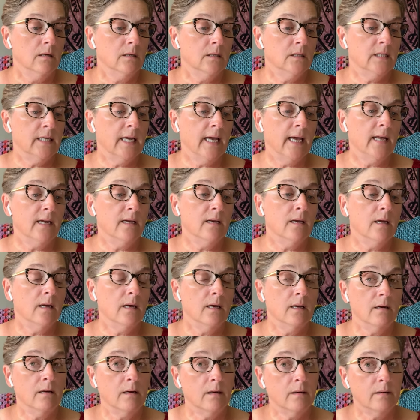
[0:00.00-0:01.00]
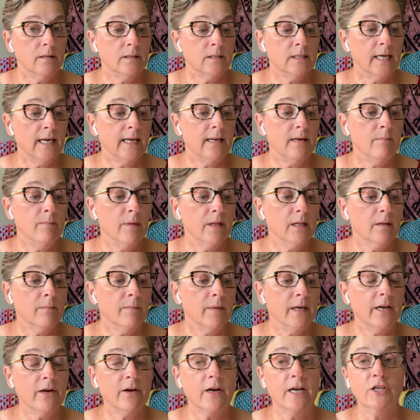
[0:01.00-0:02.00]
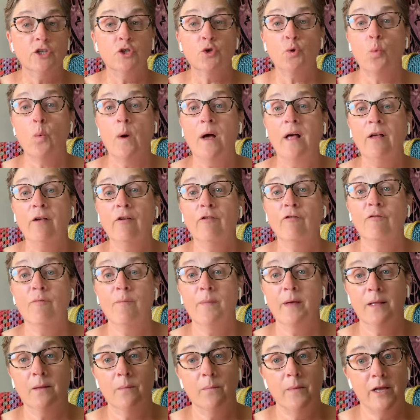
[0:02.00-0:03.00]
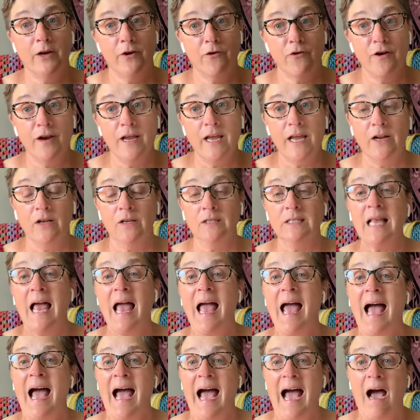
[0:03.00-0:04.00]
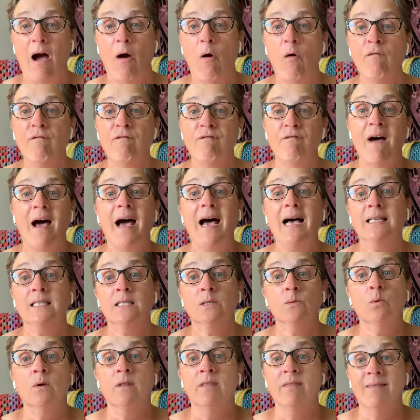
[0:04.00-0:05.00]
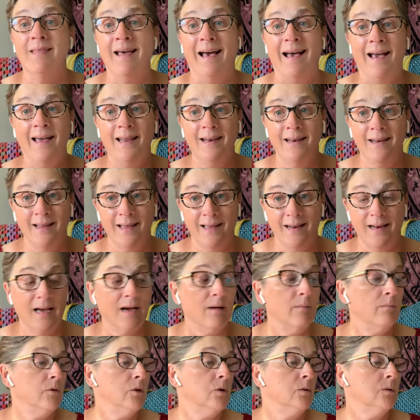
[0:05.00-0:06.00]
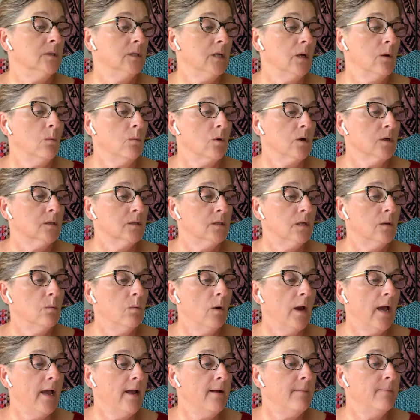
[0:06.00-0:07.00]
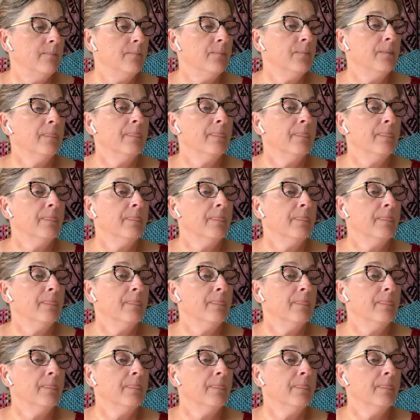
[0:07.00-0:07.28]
10, uh, 10 millimeter and 12 millimeter needles. How fast would that knit up using worsted weight?